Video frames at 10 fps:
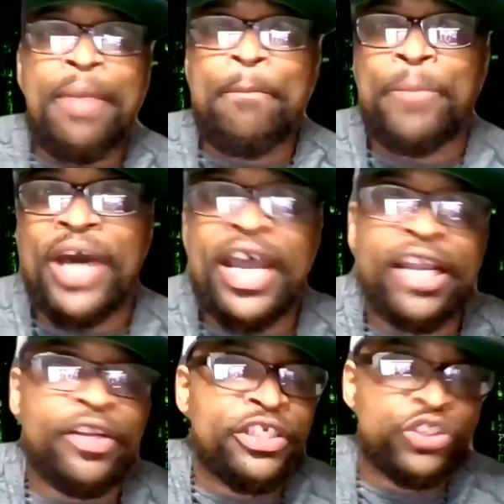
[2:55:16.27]

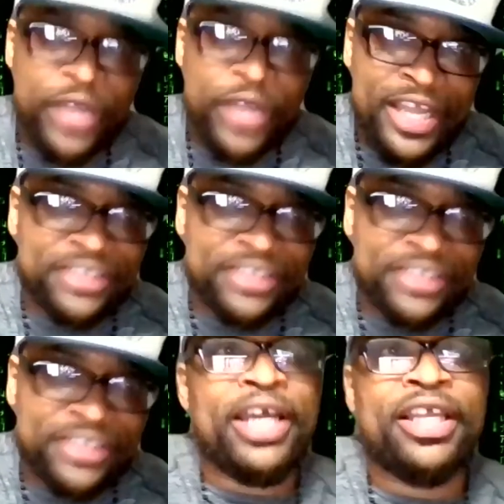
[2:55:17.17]
empire
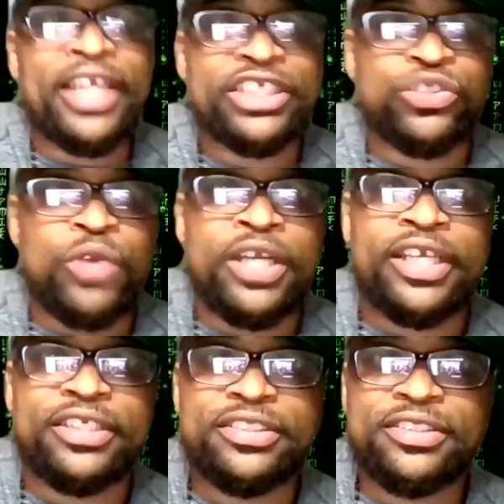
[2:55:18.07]
entranced by
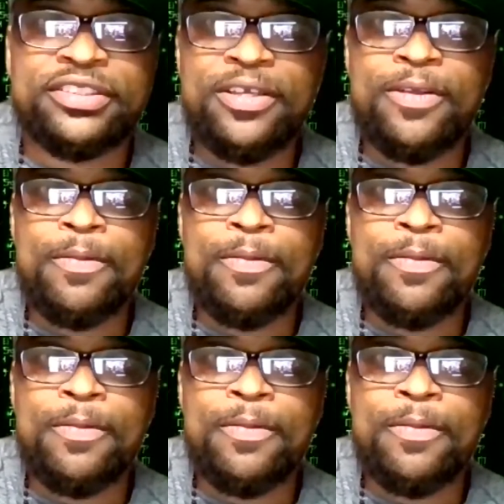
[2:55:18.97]
electronics.